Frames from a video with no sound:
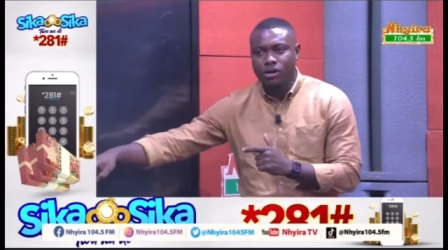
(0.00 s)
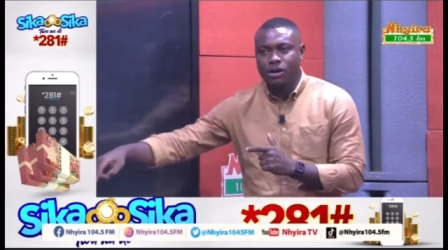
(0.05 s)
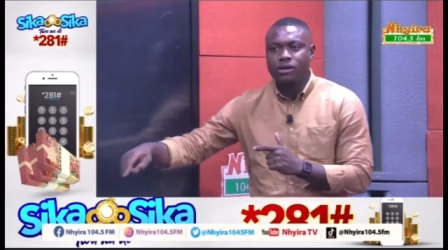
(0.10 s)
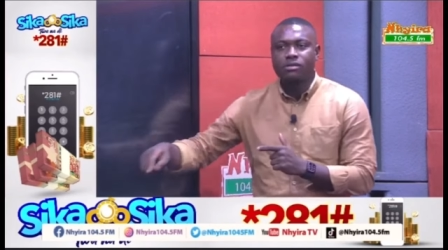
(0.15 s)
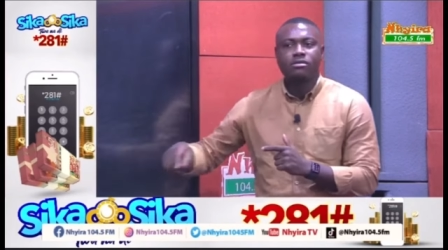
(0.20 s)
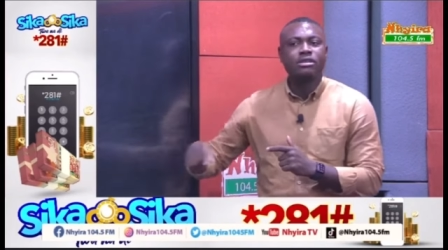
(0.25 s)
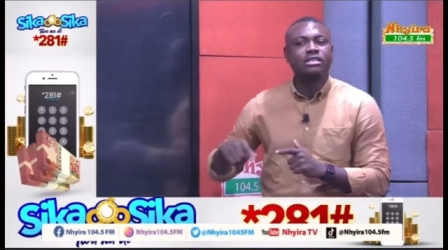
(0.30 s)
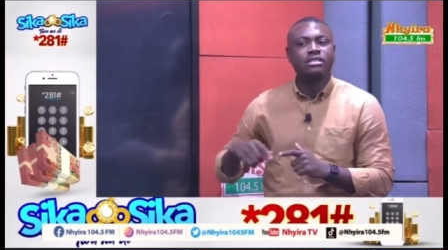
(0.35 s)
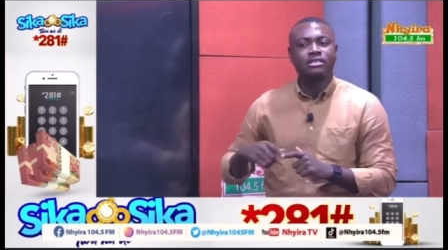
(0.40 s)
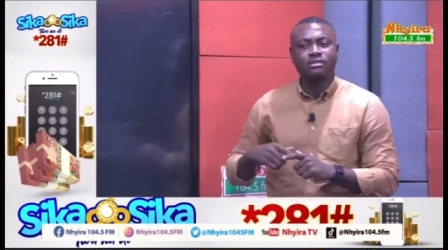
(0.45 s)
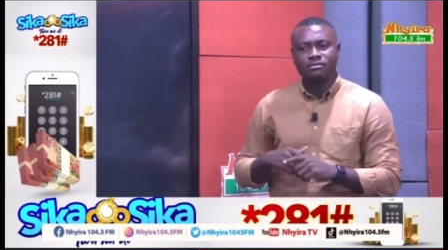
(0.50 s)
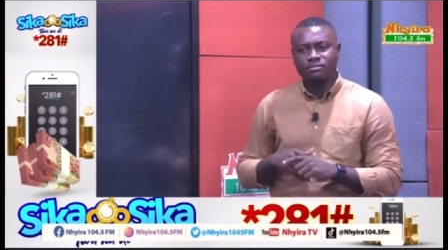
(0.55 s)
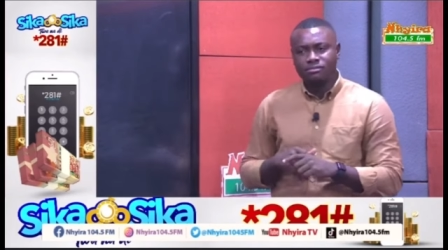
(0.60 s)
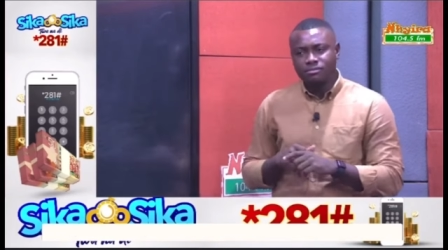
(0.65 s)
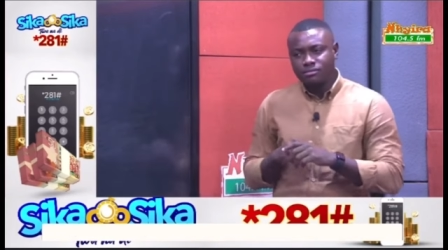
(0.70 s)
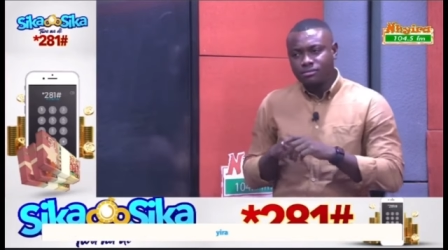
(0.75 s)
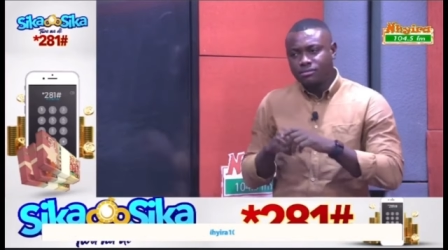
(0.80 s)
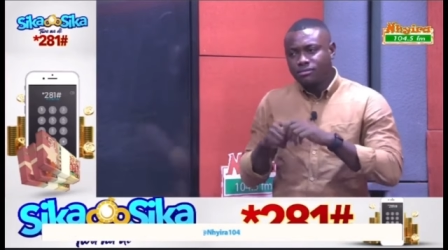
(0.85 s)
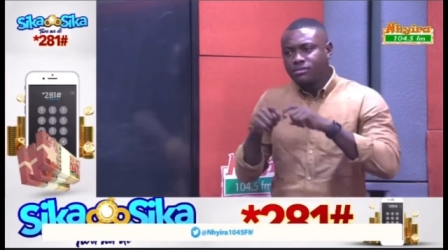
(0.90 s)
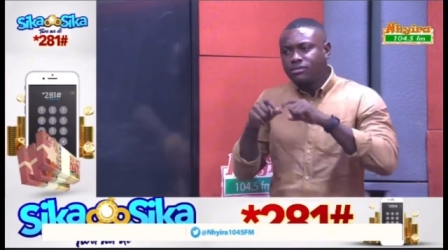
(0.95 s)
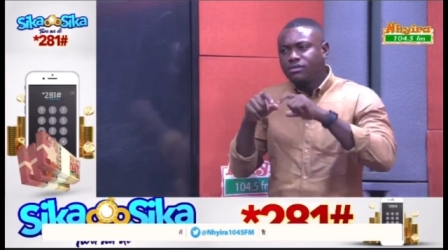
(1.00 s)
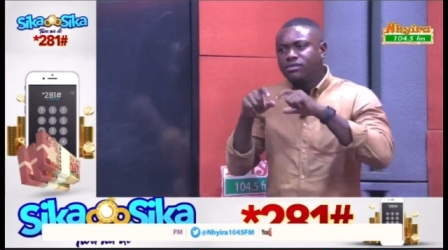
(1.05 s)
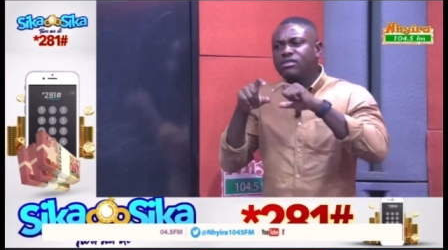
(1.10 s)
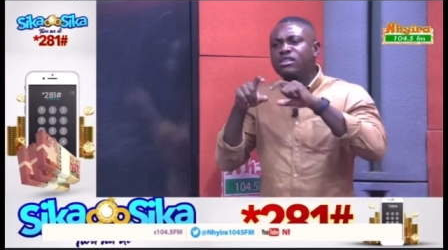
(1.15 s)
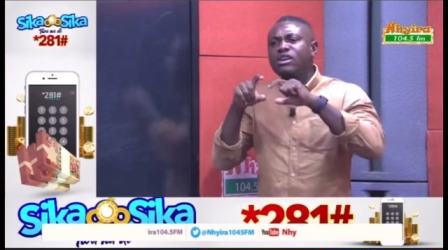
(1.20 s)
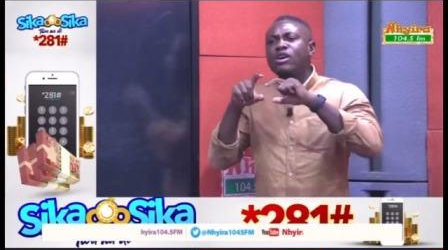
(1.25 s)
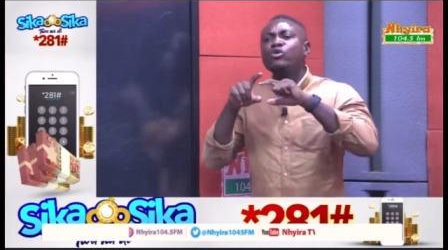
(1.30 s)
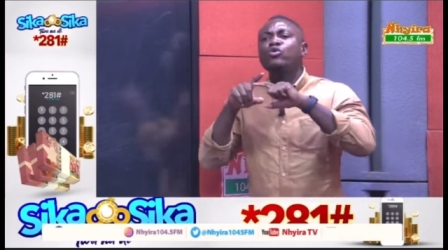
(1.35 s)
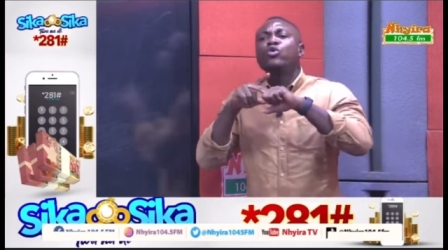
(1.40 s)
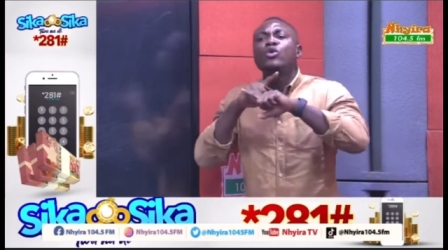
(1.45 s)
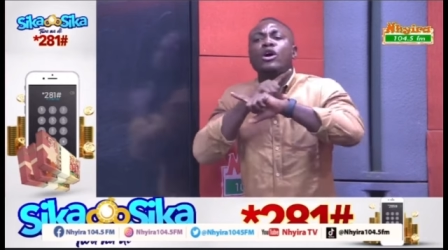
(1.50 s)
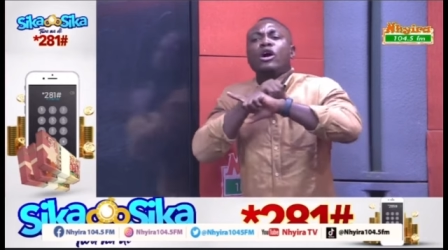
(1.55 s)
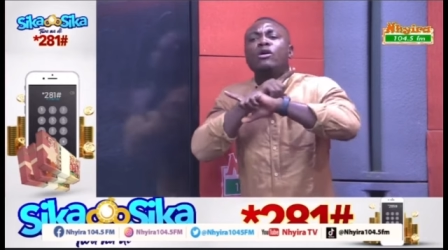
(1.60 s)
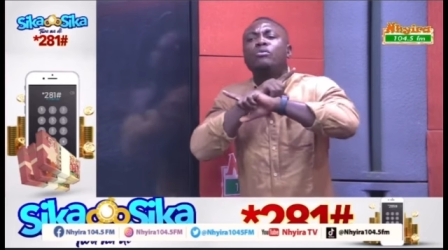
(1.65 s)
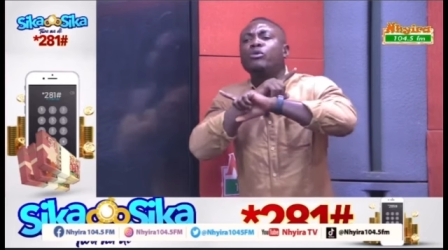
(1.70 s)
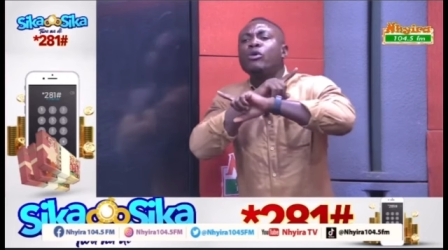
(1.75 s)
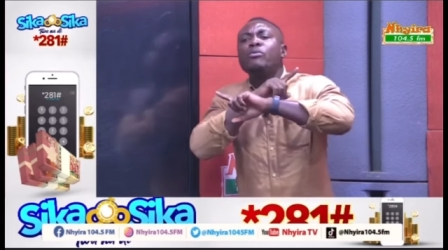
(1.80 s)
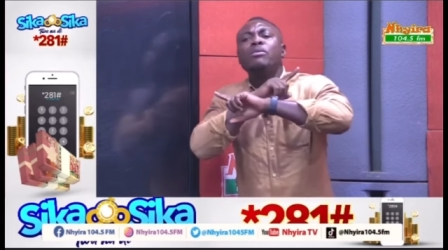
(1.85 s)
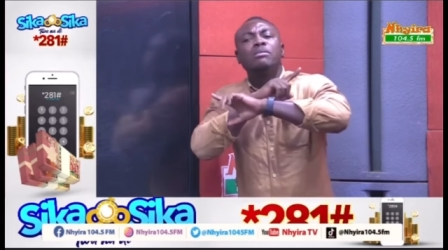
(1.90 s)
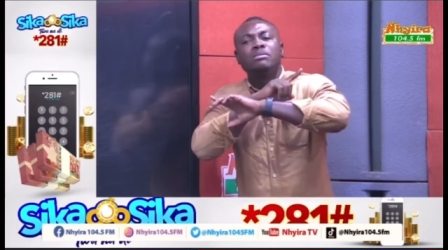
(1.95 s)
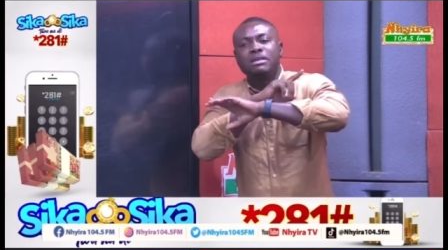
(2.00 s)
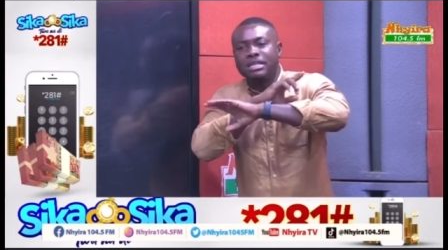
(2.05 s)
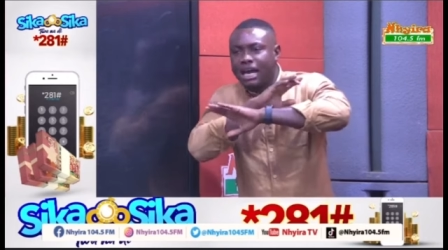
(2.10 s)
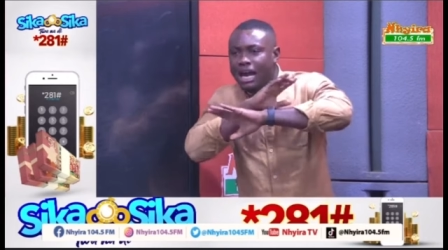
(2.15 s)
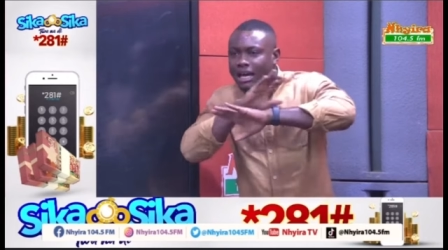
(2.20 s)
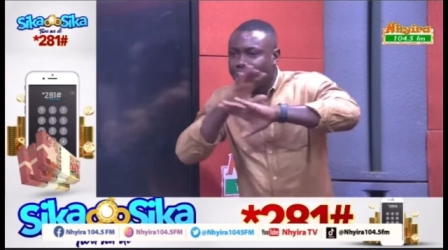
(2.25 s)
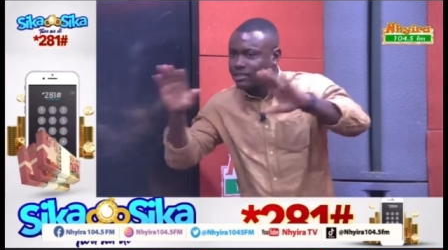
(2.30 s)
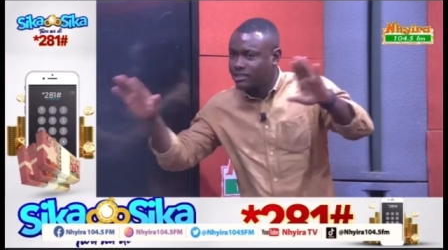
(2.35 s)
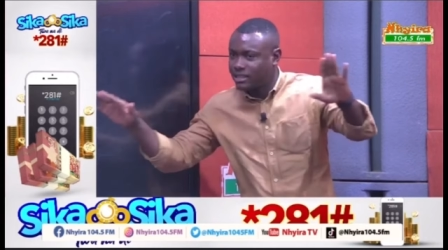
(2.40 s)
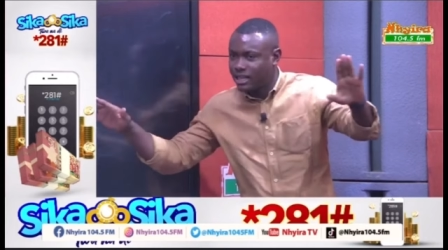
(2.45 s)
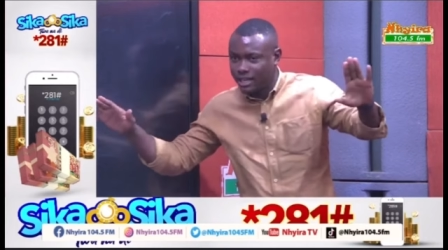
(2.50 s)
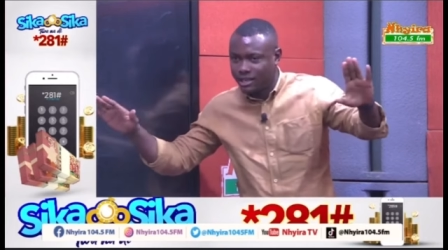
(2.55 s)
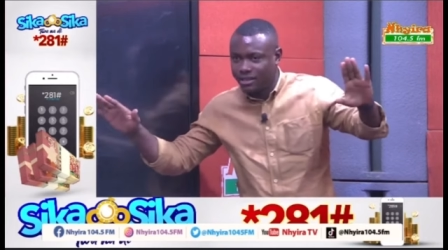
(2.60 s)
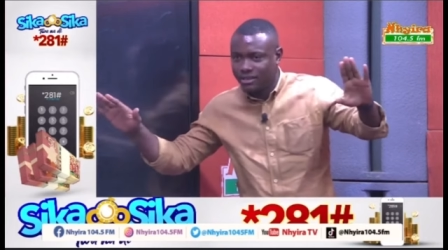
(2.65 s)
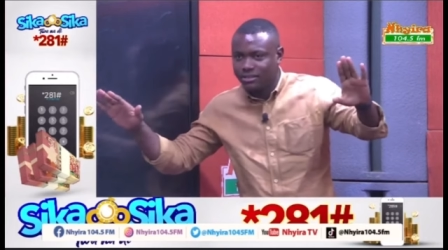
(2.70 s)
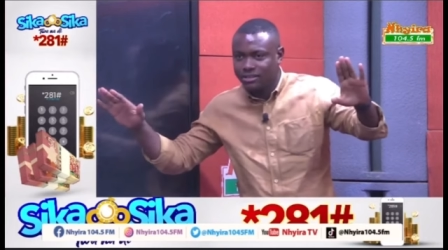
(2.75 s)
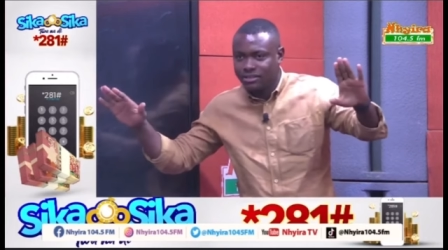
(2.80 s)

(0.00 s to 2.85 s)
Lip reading: which Tuchel problem, you know, say.